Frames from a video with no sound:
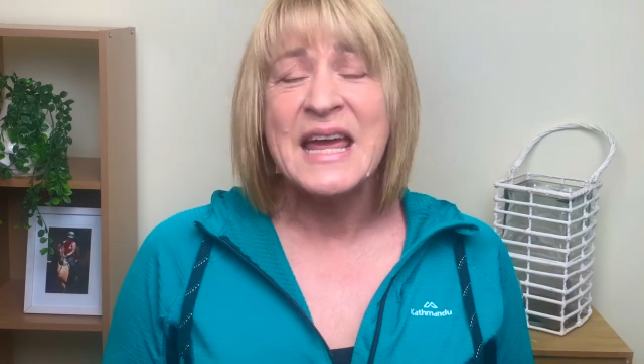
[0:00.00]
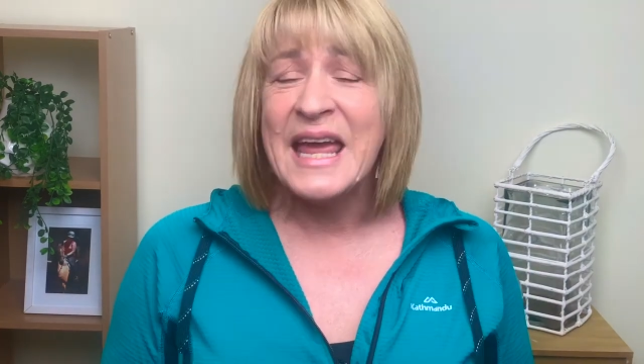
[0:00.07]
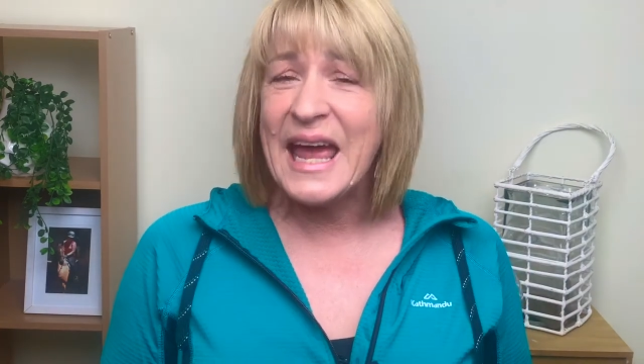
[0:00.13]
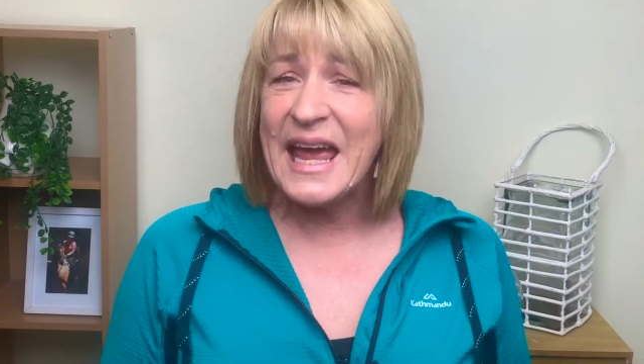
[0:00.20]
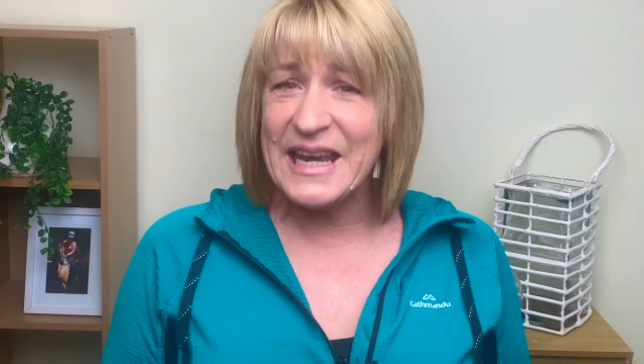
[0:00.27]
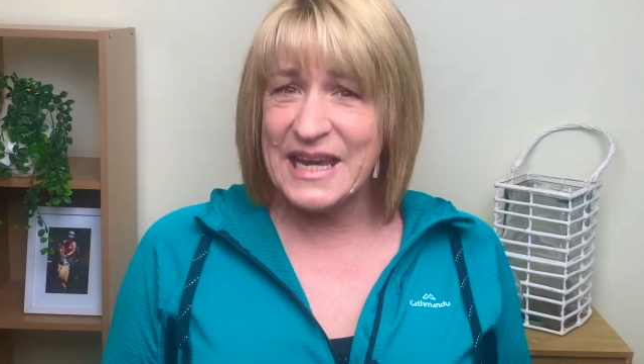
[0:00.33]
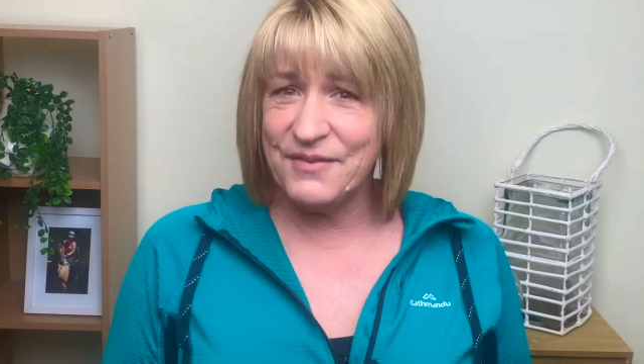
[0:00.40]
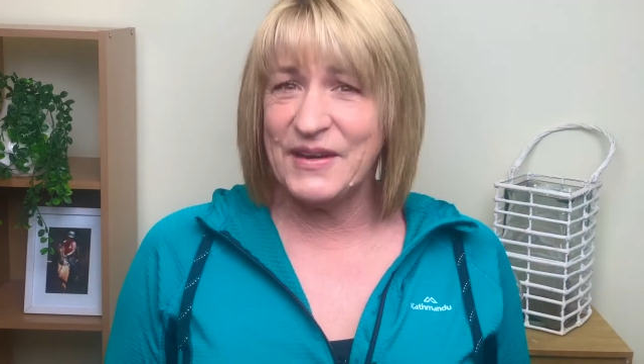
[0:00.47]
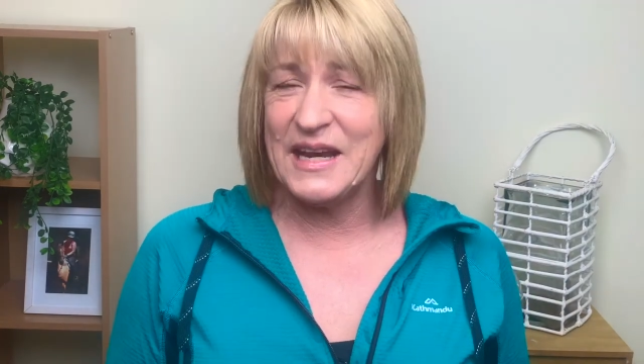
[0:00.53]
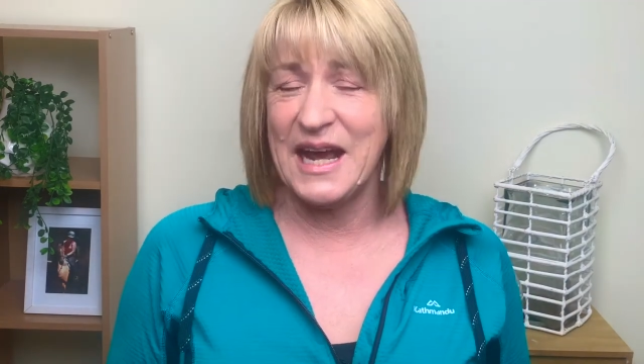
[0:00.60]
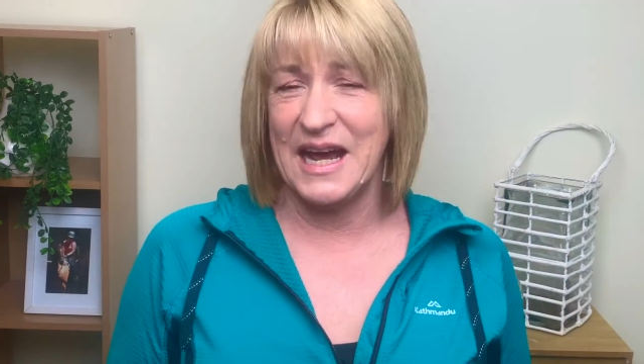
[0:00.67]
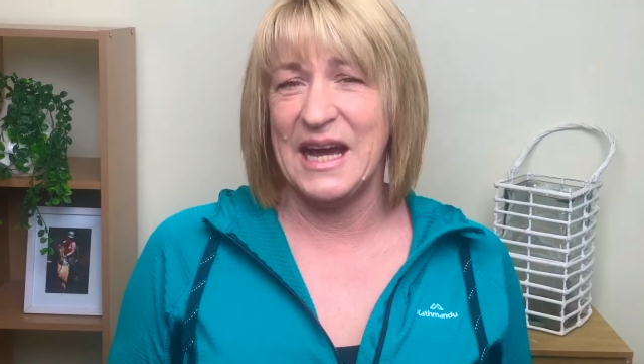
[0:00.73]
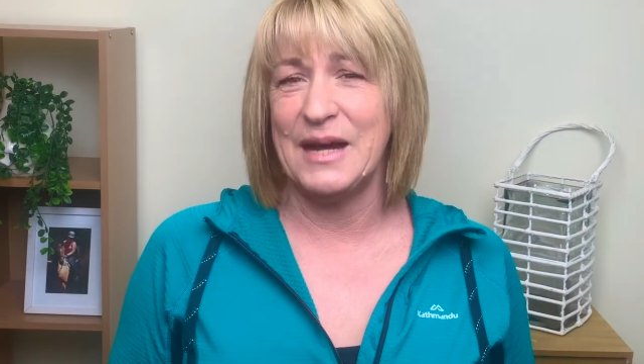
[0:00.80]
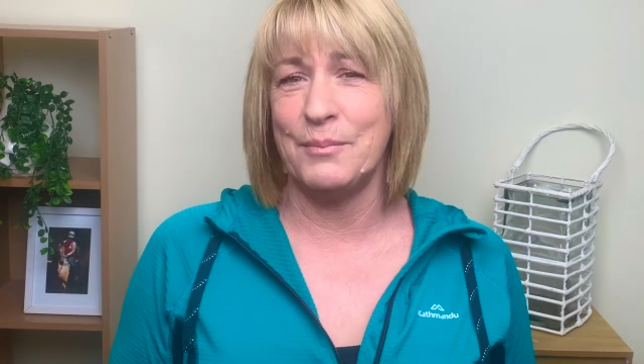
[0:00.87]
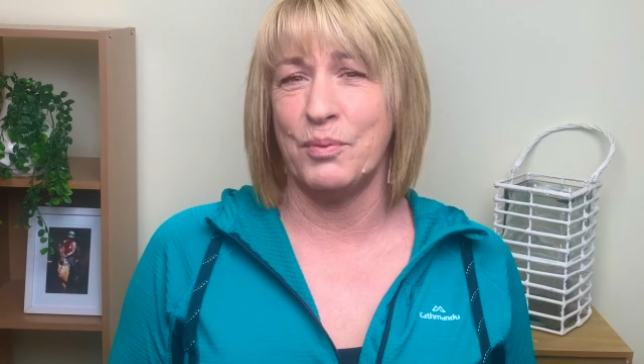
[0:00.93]
and even
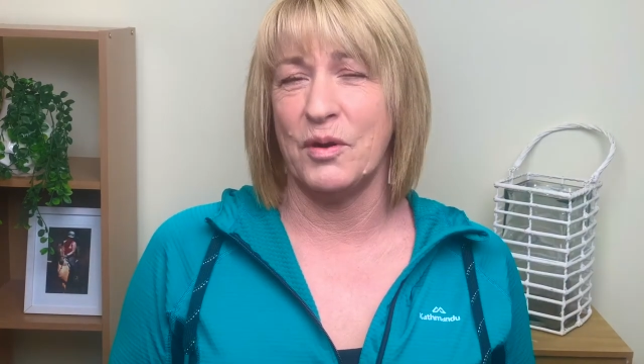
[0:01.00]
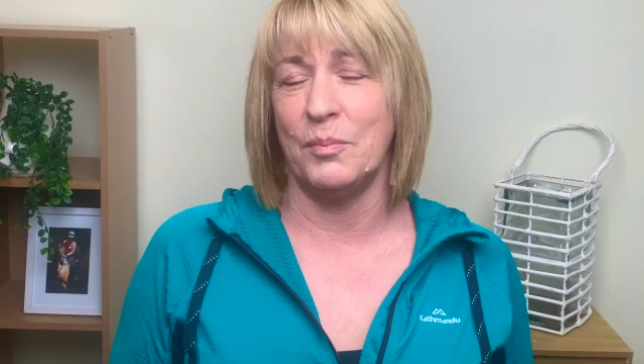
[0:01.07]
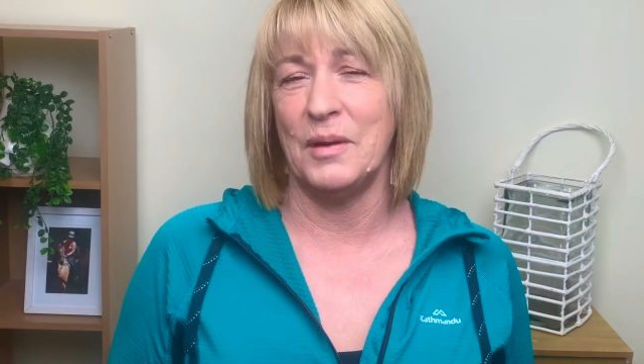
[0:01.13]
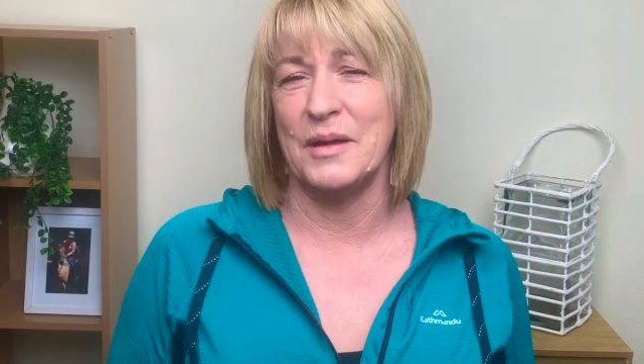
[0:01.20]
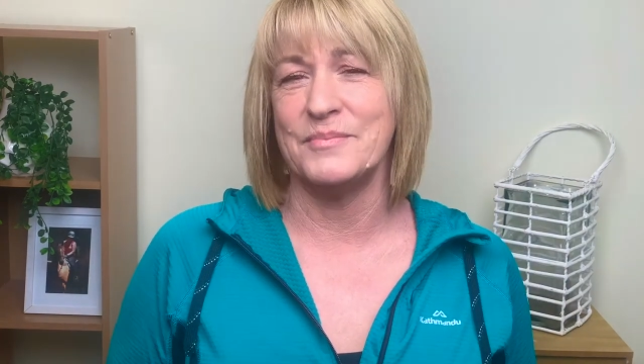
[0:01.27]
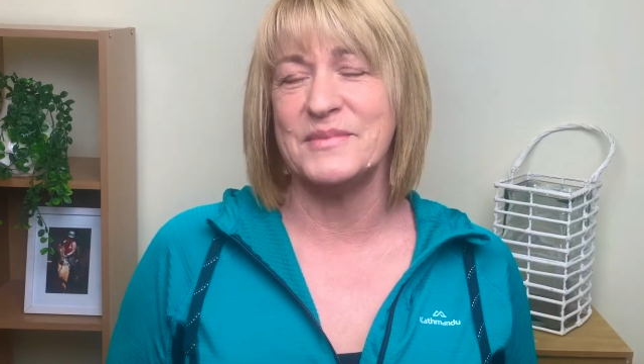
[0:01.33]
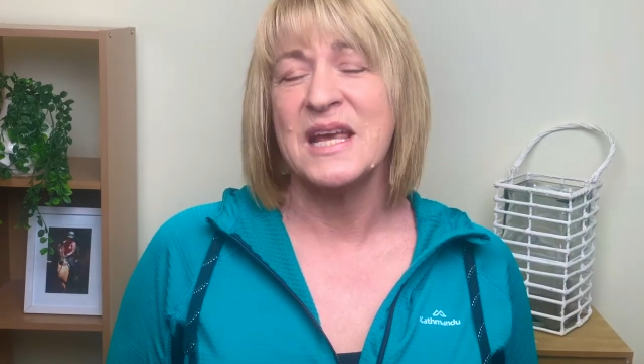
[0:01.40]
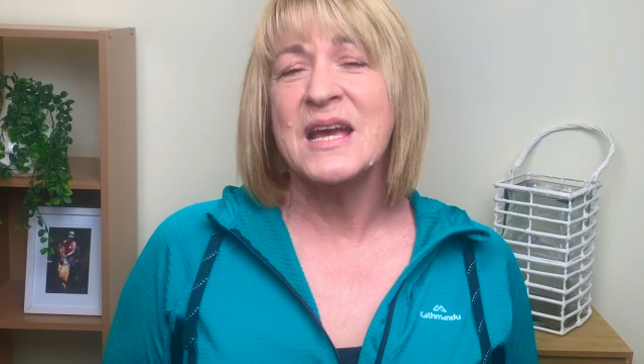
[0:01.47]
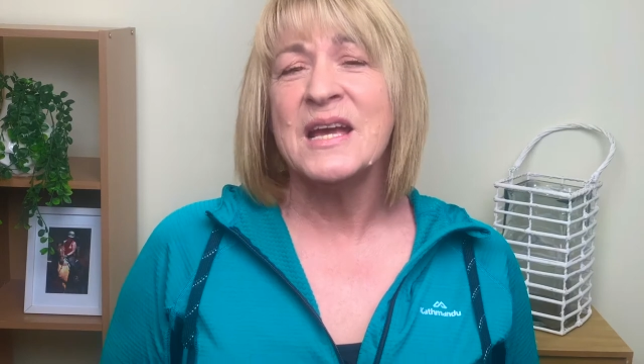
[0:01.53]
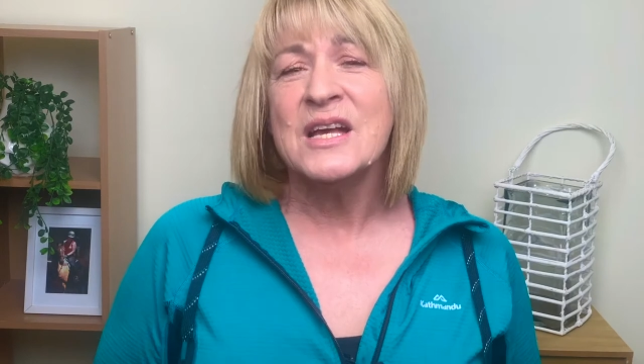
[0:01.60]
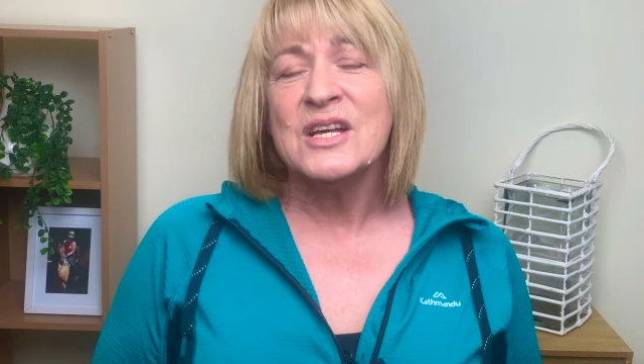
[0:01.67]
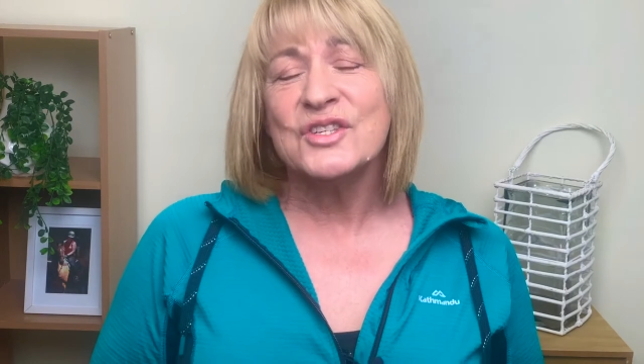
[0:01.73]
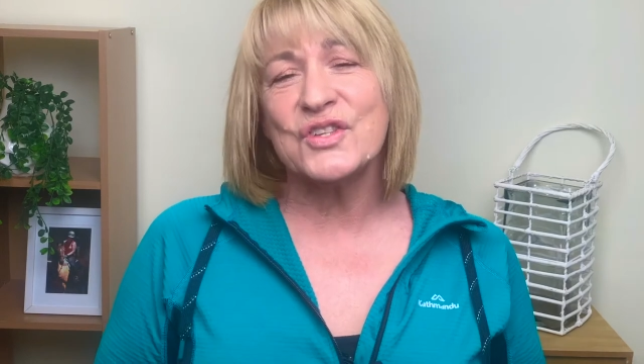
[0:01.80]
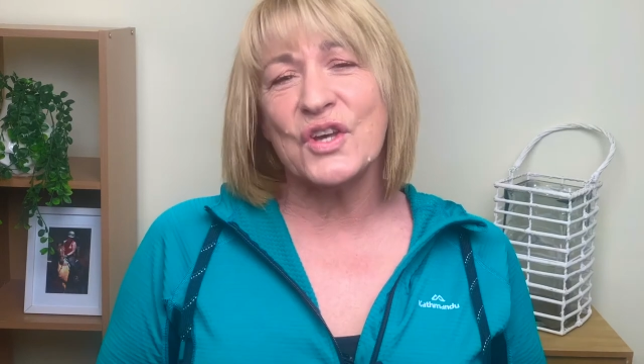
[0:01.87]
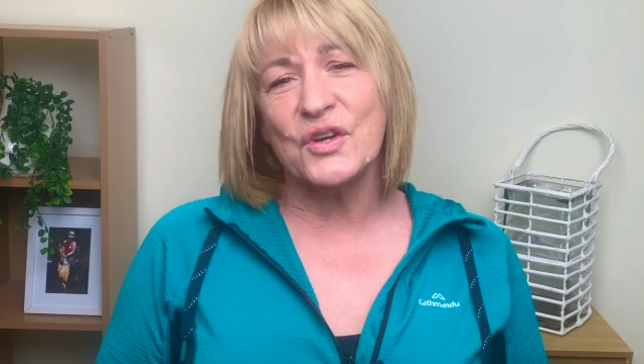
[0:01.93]
heart problems.
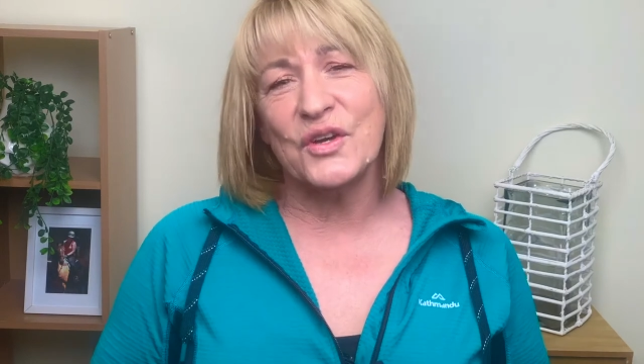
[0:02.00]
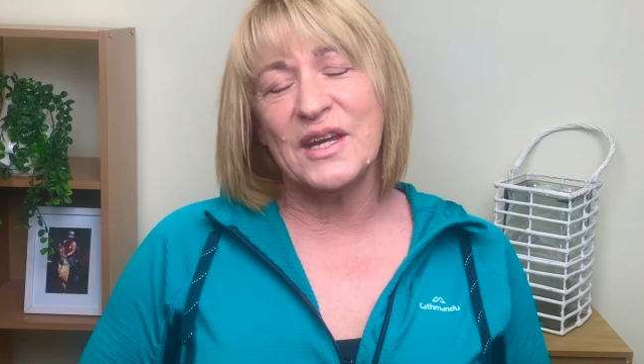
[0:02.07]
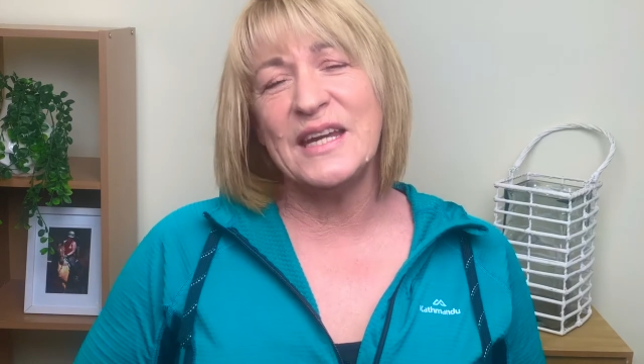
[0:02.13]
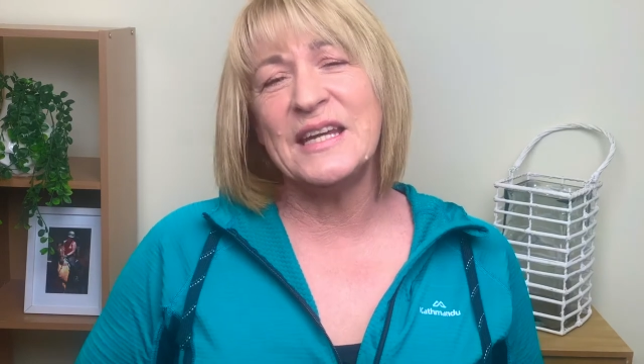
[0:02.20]
So it